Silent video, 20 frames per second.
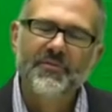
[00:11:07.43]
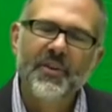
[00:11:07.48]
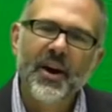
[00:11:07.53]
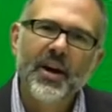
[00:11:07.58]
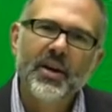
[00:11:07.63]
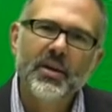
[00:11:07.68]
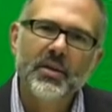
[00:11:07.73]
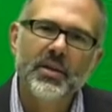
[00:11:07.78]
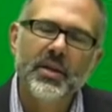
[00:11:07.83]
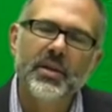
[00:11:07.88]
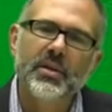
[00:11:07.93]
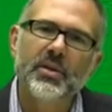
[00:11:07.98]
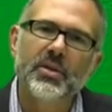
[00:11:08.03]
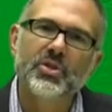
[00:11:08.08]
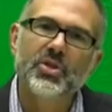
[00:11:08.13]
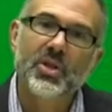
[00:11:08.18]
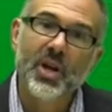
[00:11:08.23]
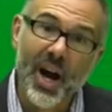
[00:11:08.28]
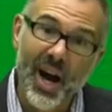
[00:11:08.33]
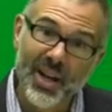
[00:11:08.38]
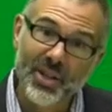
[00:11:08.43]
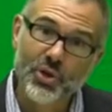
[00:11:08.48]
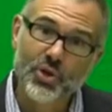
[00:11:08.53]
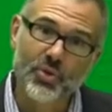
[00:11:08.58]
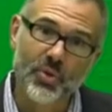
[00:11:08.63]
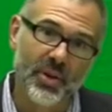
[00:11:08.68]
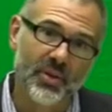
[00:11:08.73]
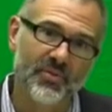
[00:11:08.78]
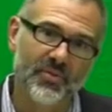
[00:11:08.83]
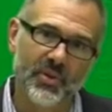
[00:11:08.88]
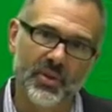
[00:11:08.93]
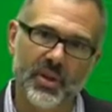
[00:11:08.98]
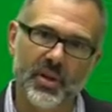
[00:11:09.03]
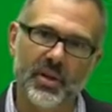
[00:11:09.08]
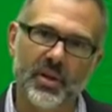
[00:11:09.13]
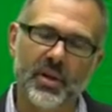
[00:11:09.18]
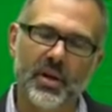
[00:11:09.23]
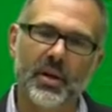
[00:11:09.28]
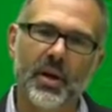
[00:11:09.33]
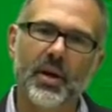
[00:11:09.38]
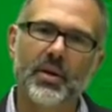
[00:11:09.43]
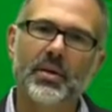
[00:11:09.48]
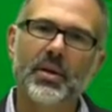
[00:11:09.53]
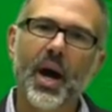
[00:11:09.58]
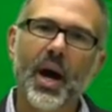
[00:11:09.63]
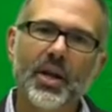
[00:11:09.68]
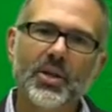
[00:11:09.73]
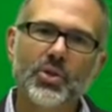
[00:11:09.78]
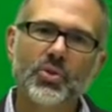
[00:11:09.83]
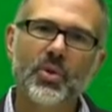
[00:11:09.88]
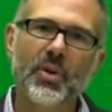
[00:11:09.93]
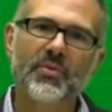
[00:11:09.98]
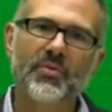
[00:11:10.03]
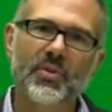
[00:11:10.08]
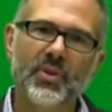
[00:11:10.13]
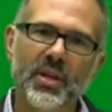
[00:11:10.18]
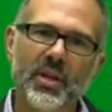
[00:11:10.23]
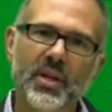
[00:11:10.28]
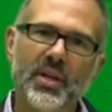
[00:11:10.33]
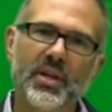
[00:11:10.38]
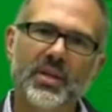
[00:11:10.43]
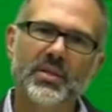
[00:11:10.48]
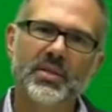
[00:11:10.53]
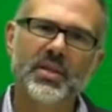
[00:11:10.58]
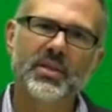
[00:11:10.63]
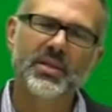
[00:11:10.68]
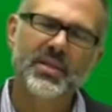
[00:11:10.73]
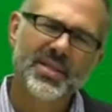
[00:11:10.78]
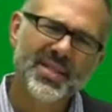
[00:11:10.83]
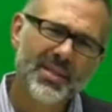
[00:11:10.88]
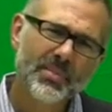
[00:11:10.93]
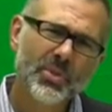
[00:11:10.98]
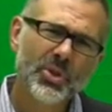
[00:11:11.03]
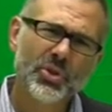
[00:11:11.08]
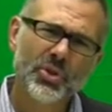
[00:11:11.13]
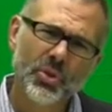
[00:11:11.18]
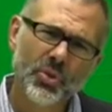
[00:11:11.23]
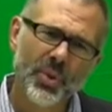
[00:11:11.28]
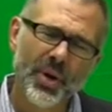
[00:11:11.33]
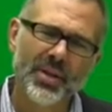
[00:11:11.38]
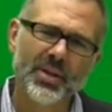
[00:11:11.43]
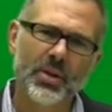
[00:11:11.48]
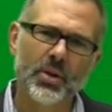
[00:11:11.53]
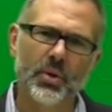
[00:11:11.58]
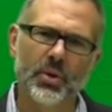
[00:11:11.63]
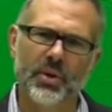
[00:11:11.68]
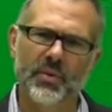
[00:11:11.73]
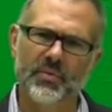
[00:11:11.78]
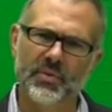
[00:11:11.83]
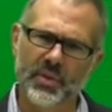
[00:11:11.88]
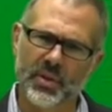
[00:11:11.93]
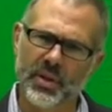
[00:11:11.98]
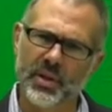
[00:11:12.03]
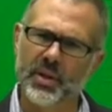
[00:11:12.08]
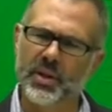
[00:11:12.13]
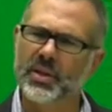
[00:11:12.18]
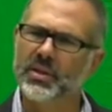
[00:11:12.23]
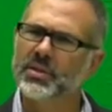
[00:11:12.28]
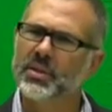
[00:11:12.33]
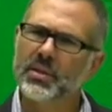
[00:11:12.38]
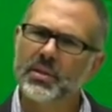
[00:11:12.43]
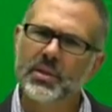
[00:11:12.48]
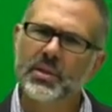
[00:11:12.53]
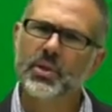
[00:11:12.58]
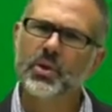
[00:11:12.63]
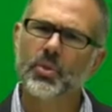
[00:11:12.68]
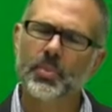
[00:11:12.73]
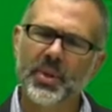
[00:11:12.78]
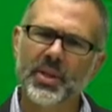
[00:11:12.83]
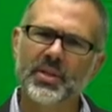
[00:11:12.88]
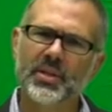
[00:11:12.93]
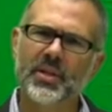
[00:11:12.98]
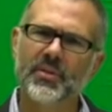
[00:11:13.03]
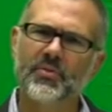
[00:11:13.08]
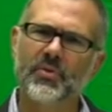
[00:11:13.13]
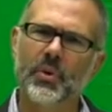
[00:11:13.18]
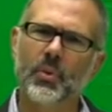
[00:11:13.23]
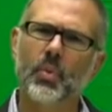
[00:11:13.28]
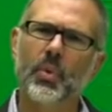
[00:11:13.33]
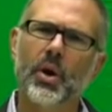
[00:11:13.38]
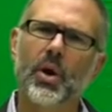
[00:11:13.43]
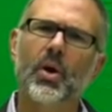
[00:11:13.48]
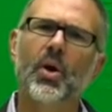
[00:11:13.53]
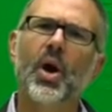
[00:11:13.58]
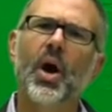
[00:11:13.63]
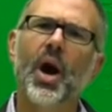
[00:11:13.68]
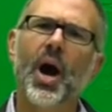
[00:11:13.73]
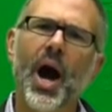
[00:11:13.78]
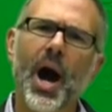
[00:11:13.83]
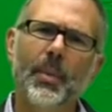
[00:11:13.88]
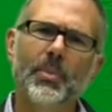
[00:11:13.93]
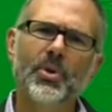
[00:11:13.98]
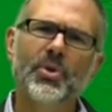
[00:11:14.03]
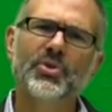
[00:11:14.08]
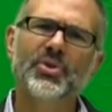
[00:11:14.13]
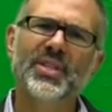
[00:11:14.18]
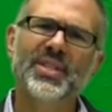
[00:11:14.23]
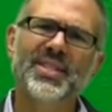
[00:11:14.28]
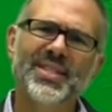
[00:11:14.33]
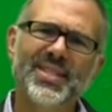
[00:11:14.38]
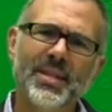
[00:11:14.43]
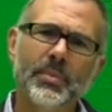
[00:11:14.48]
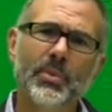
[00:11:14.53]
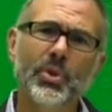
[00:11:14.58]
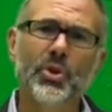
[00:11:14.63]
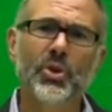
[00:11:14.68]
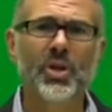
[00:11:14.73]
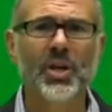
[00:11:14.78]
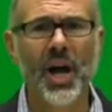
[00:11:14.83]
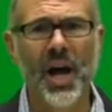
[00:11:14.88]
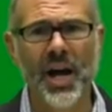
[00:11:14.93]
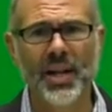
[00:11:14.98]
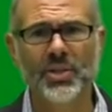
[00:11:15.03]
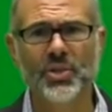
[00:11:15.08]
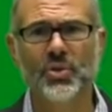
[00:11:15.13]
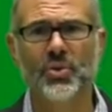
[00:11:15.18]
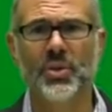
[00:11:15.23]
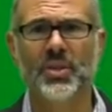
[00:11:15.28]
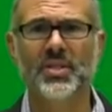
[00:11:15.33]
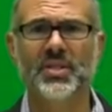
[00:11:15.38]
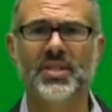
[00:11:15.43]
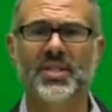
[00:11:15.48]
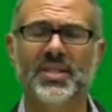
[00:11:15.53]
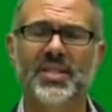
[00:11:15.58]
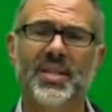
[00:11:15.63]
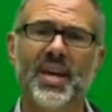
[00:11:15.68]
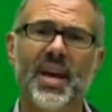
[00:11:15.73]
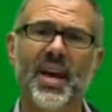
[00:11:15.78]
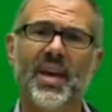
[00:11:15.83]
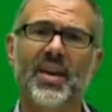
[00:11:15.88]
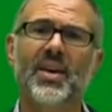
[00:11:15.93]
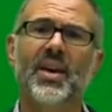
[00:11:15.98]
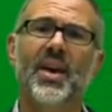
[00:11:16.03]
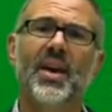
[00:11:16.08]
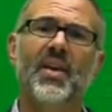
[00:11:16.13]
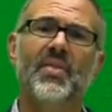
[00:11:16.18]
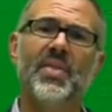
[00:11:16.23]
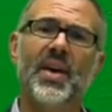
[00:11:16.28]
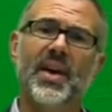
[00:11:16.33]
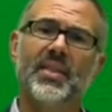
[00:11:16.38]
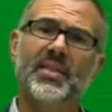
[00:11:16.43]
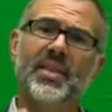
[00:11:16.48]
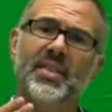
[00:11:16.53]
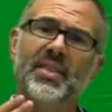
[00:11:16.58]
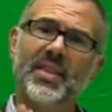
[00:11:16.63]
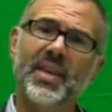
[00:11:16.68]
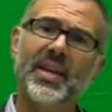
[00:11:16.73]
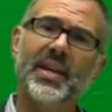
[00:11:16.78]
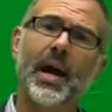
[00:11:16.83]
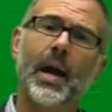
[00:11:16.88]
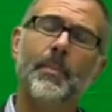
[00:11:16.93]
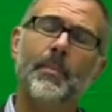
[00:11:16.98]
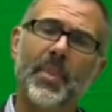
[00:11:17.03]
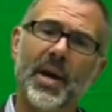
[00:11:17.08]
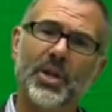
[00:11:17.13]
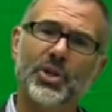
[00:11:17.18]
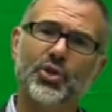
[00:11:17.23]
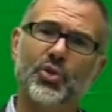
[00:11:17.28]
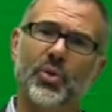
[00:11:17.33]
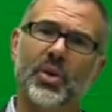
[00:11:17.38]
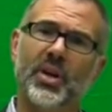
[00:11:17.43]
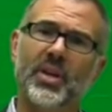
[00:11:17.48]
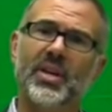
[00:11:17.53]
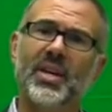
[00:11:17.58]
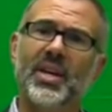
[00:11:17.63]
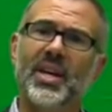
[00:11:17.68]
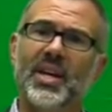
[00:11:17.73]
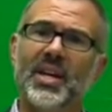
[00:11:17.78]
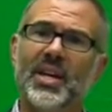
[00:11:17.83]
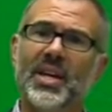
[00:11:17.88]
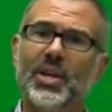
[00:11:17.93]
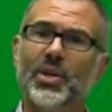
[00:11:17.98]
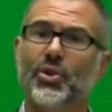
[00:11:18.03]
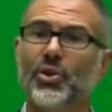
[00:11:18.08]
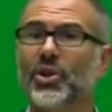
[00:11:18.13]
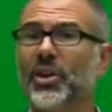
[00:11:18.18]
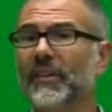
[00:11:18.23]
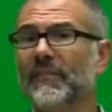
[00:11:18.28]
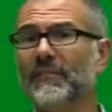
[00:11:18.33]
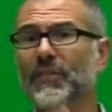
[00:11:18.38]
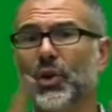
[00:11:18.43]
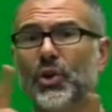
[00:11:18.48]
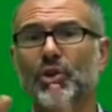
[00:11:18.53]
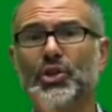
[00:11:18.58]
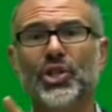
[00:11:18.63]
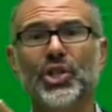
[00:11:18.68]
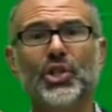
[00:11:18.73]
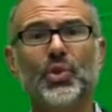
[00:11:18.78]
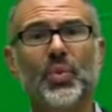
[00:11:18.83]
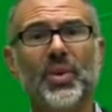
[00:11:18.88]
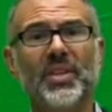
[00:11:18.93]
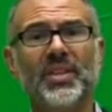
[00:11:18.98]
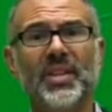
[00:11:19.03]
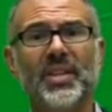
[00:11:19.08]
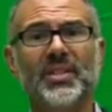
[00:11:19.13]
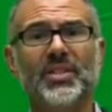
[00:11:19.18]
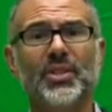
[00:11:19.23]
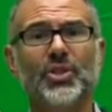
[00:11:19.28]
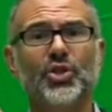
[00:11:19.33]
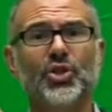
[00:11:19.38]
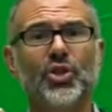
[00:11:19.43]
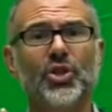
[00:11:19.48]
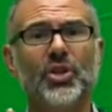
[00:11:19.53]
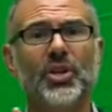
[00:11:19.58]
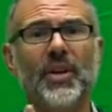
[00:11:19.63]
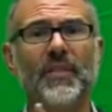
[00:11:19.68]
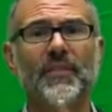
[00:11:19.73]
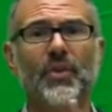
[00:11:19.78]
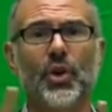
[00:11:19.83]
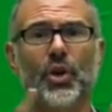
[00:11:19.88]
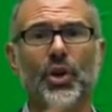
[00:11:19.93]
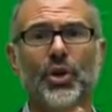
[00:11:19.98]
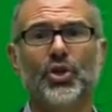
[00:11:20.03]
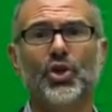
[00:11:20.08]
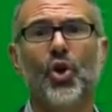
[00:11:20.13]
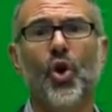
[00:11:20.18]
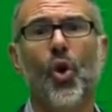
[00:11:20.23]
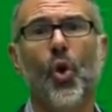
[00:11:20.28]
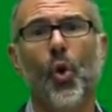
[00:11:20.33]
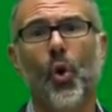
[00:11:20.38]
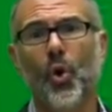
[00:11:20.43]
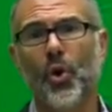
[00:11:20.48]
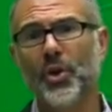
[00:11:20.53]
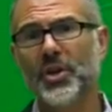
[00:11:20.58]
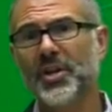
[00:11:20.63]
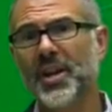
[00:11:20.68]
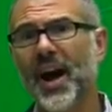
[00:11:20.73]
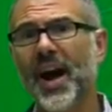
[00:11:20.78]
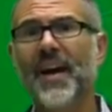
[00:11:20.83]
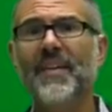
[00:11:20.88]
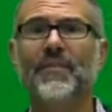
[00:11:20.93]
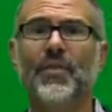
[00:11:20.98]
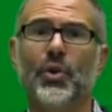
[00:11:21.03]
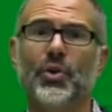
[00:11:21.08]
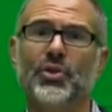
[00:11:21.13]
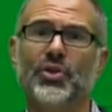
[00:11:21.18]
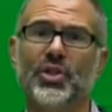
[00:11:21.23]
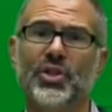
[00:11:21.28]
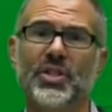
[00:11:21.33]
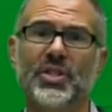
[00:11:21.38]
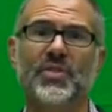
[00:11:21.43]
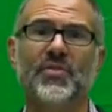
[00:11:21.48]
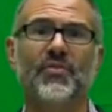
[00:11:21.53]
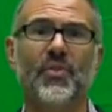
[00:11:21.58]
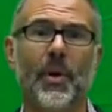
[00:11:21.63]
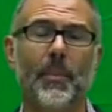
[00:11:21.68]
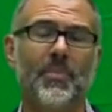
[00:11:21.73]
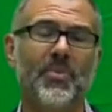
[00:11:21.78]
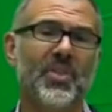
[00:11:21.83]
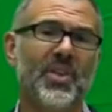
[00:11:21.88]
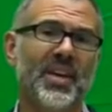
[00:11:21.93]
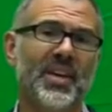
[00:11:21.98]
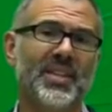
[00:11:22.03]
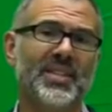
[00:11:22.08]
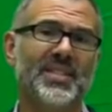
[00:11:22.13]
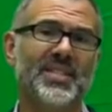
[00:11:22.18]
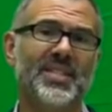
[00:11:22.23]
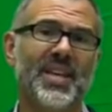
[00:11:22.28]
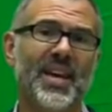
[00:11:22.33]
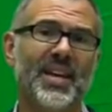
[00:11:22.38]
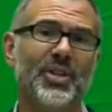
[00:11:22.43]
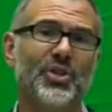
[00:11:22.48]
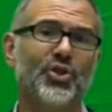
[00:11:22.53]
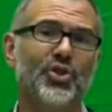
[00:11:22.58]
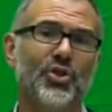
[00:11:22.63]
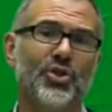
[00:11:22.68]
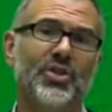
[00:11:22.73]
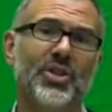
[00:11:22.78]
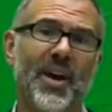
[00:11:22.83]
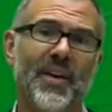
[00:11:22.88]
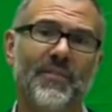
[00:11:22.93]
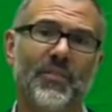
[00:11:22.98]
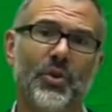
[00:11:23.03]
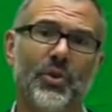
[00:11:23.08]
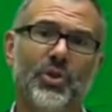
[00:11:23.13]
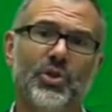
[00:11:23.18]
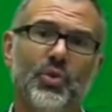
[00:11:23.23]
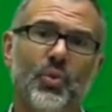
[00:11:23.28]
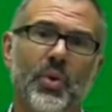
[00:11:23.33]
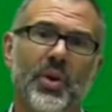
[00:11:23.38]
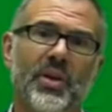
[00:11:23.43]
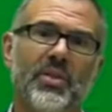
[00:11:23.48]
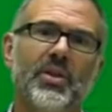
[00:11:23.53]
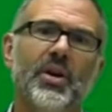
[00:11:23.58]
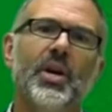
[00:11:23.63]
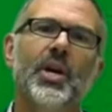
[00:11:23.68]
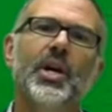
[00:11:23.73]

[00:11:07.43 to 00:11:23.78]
finally, there's construct validity. And construct validity is similar to criterion validity. It's a little bit different, where I'm using similar constructs to say that the thing I'm measuring either converges with things it should converge or diverges from things that it should diverge with.